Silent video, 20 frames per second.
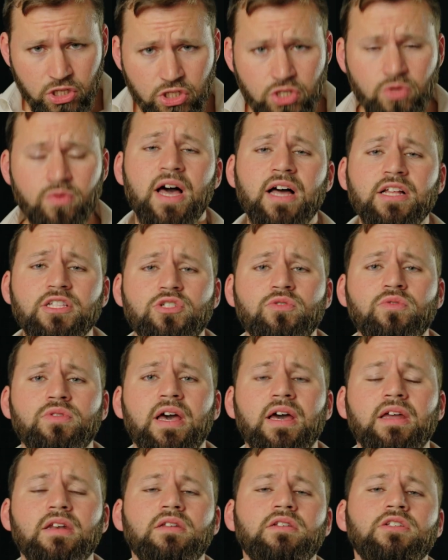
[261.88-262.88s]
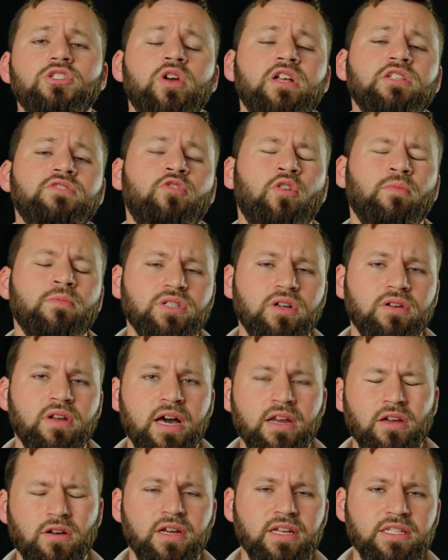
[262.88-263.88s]
Do not do that. Transformers are
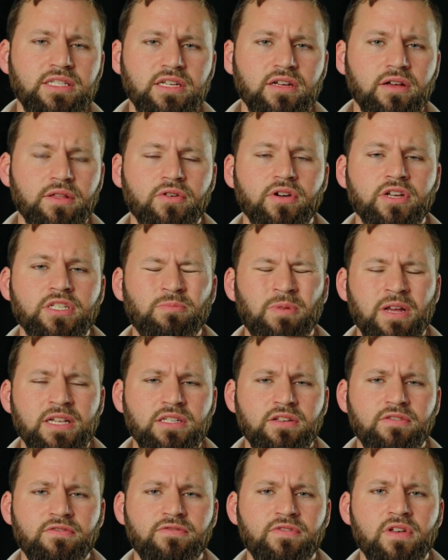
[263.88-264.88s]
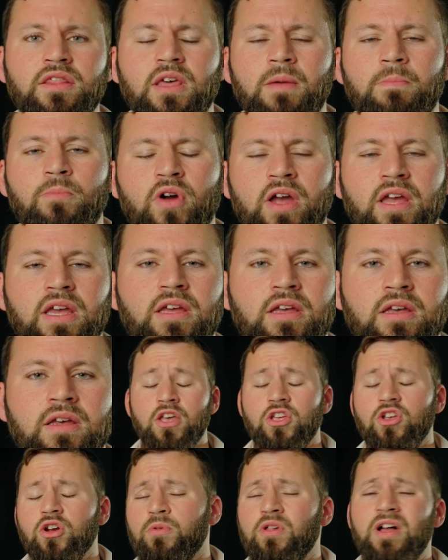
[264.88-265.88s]
not a good idea. They're expensive, they break,
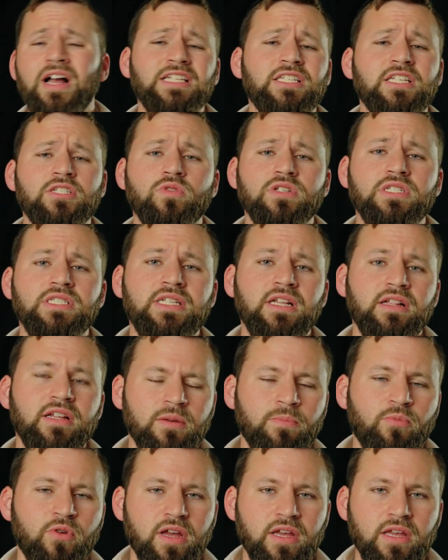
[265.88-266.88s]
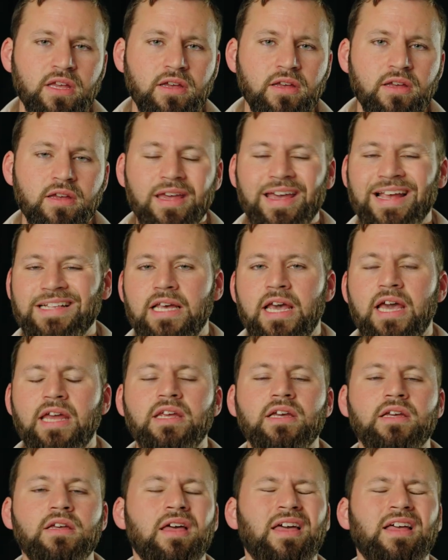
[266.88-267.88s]
your appliances will still end up breaking, it's a
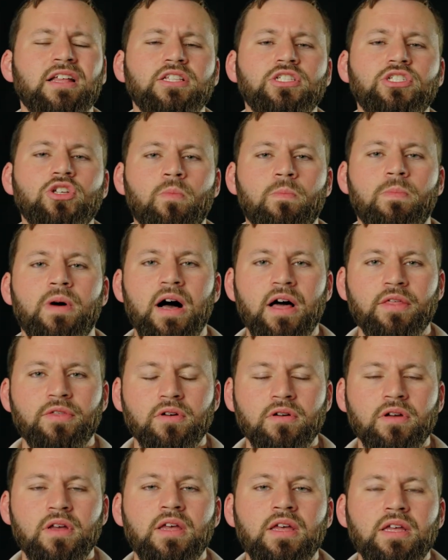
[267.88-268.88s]
headache. Don't bother.